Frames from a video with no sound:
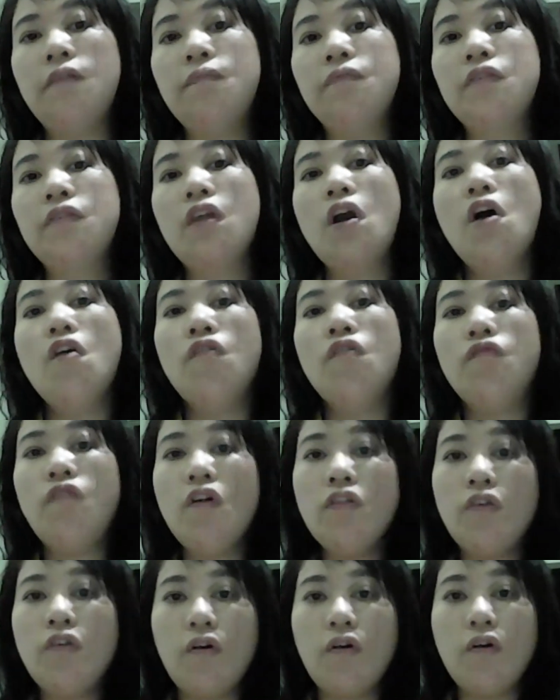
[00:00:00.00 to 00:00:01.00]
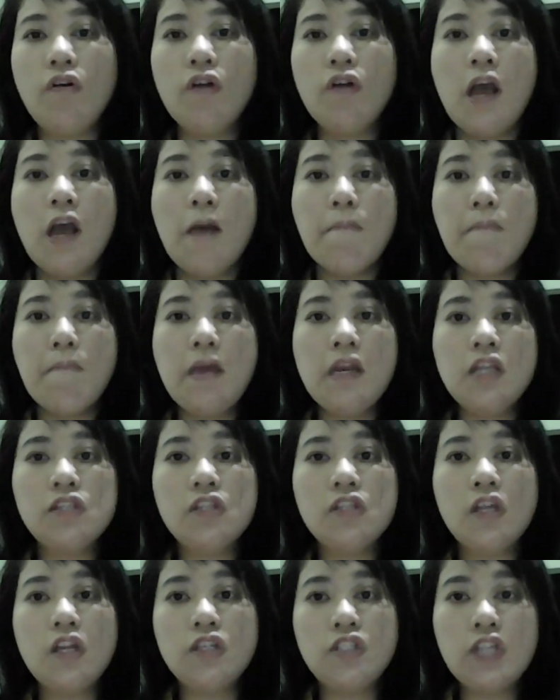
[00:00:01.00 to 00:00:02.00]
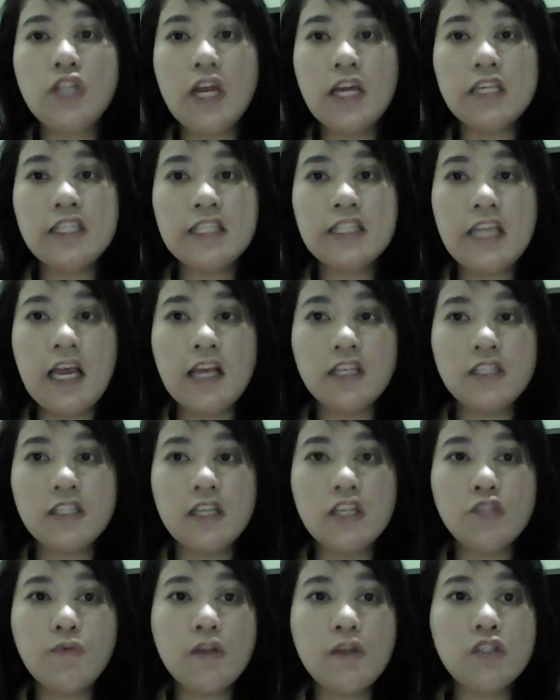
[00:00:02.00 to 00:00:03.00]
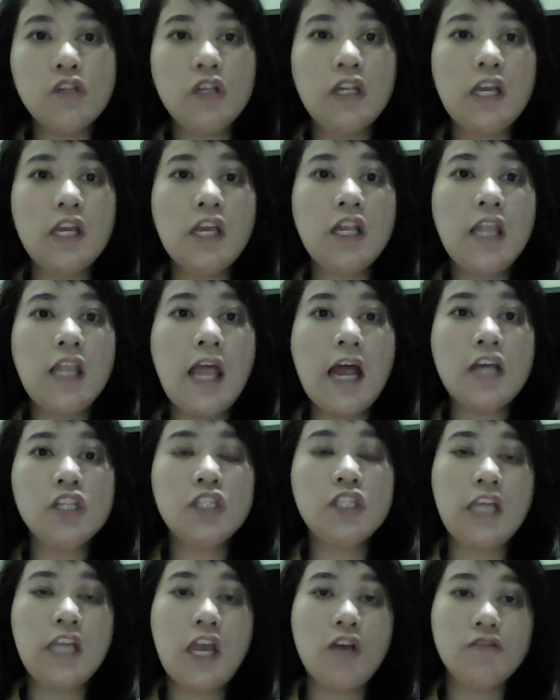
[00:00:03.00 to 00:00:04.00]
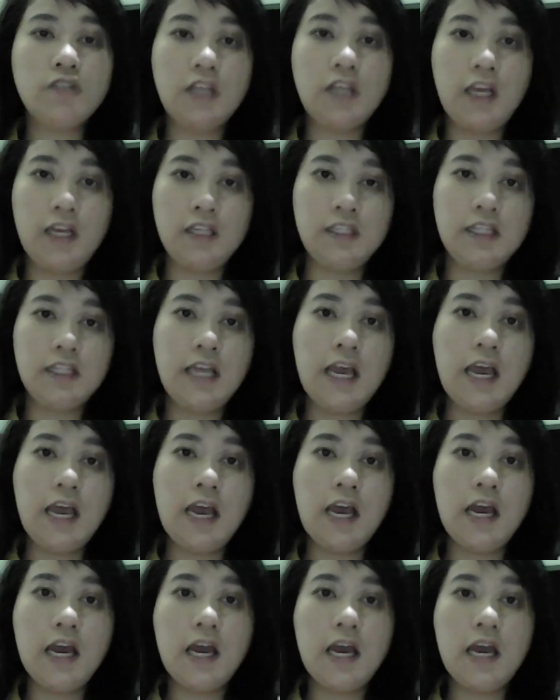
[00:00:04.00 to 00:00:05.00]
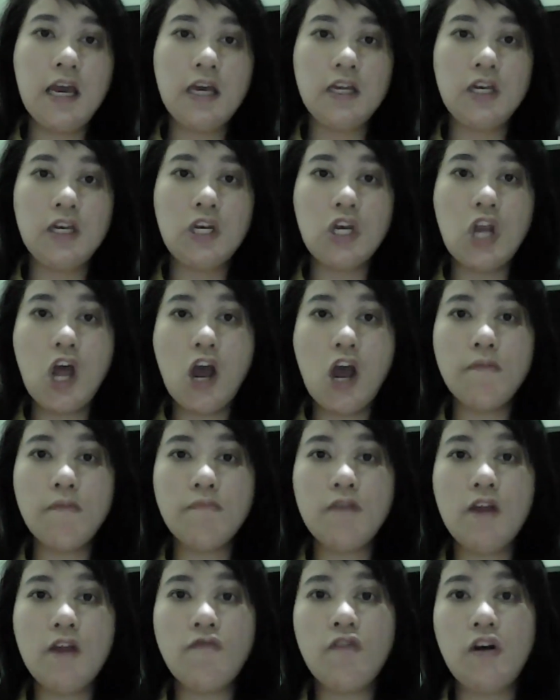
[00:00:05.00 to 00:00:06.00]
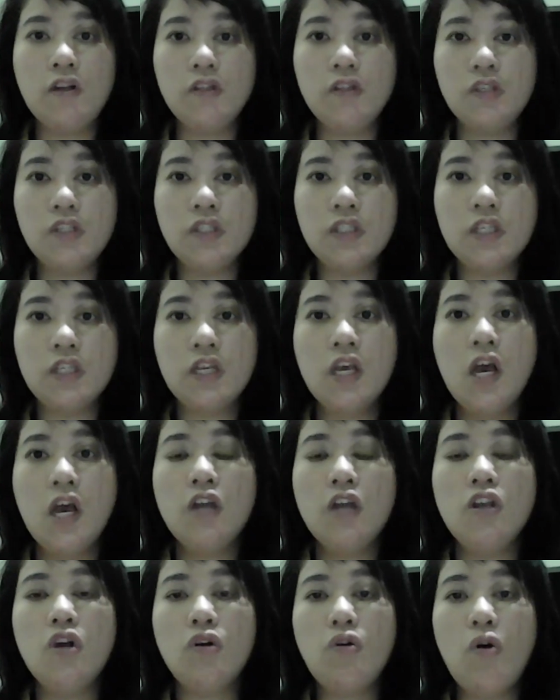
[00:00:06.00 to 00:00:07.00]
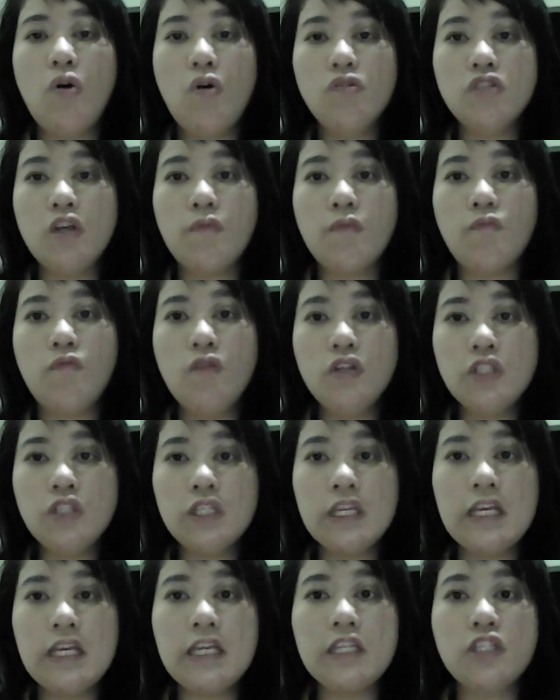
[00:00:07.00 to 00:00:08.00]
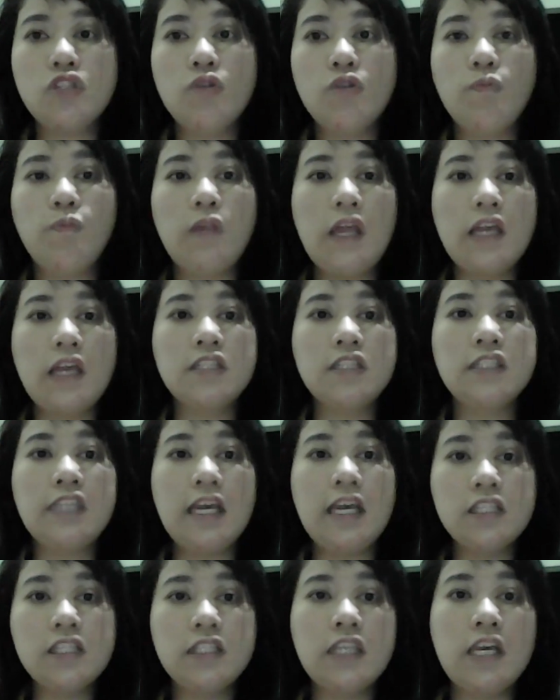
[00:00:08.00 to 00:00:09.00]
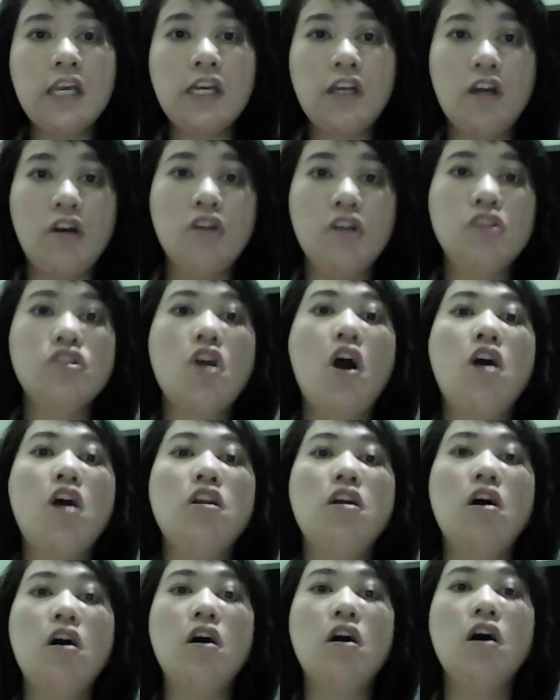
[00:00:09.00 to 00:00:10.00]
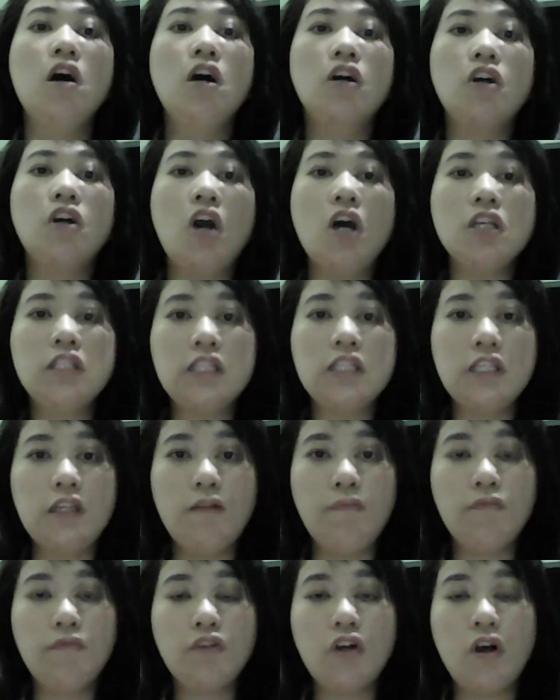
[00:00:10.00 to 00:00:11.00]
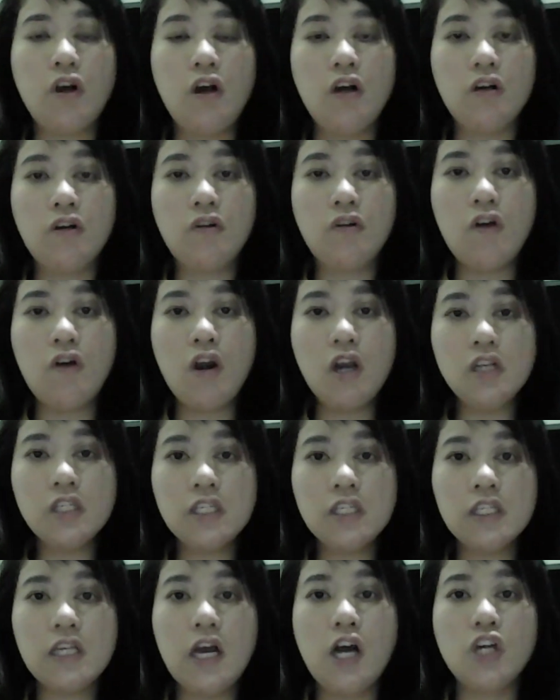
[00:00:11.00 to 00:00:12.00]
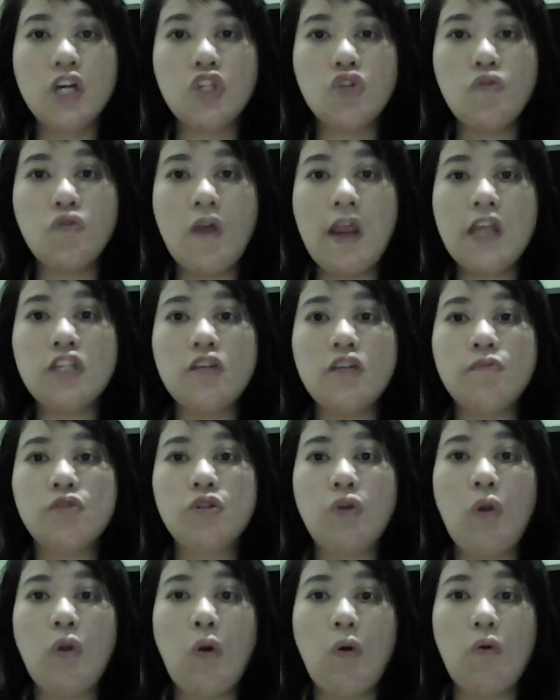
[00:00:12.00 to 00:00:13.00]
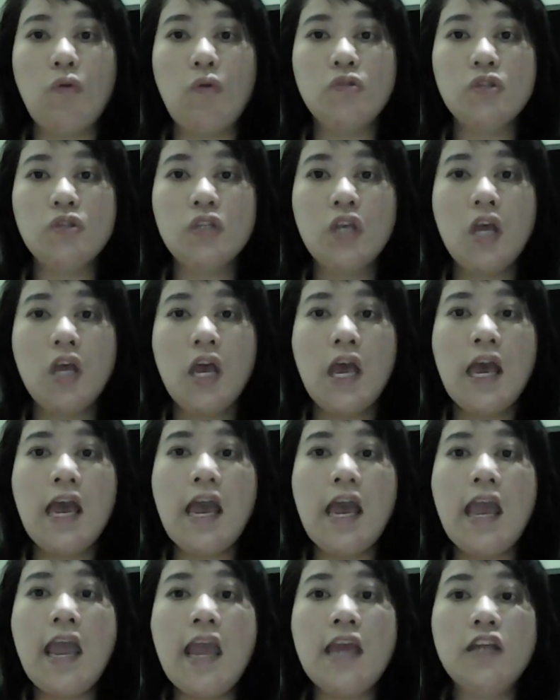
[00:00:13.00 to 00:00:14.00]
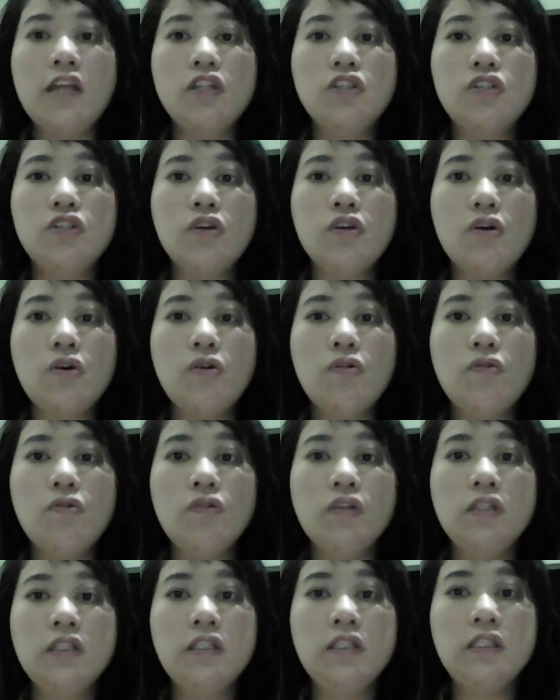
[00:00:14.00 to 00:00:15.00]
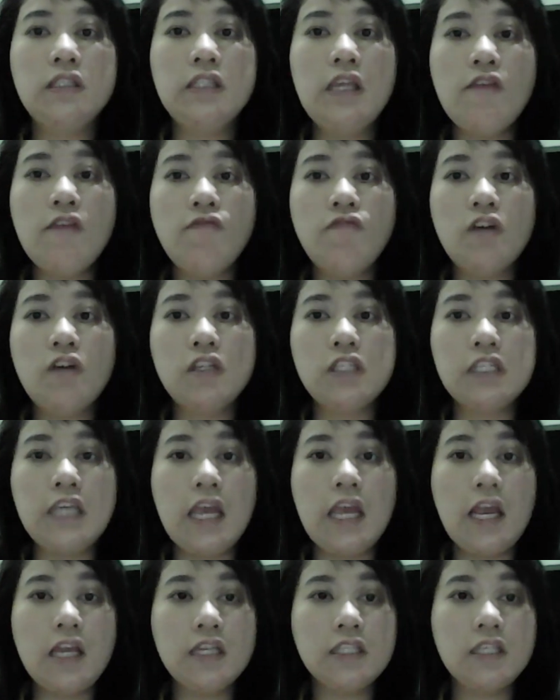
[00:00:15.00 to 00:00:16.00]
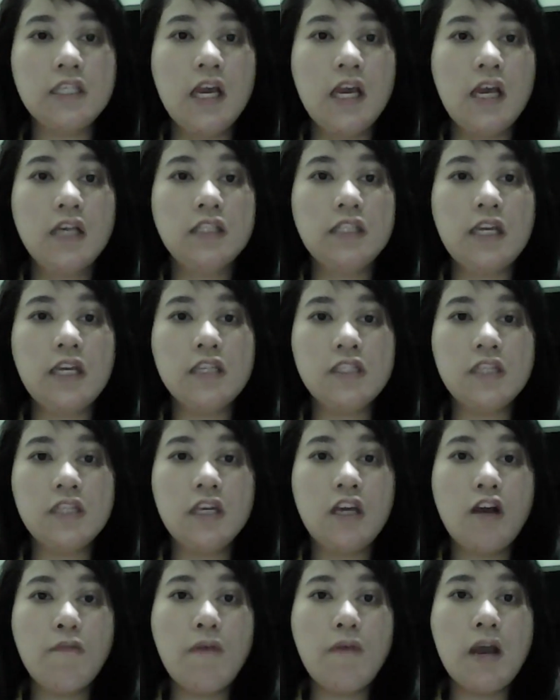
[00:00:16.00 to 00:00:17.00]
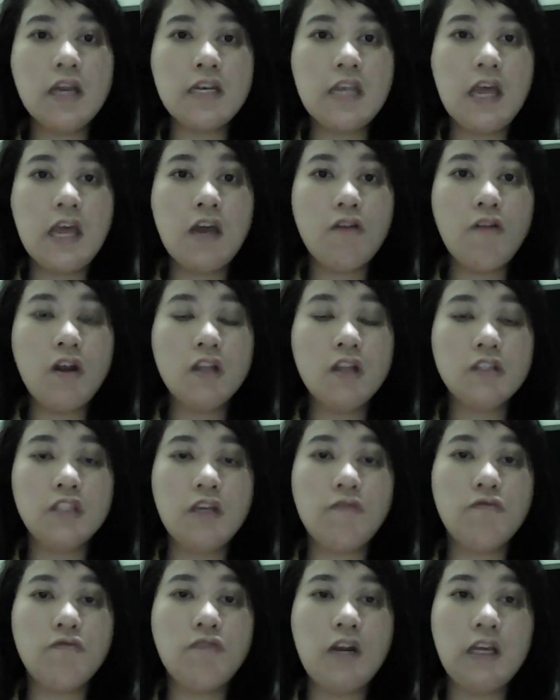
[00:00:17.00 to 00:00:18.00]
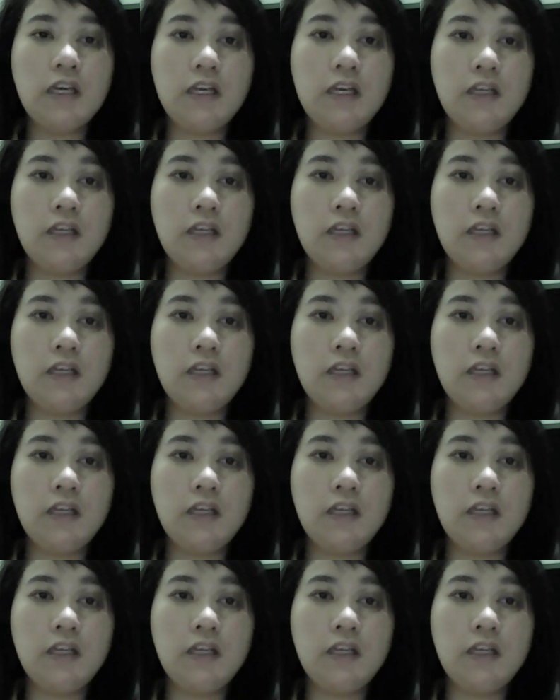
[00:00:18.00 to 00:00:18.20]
Further, many standardized tests, especially large-scale tests, are non-referenced, the goal of which is to place test takers on a continuum across a range of scores and to differentiate test takers by their relative rankings.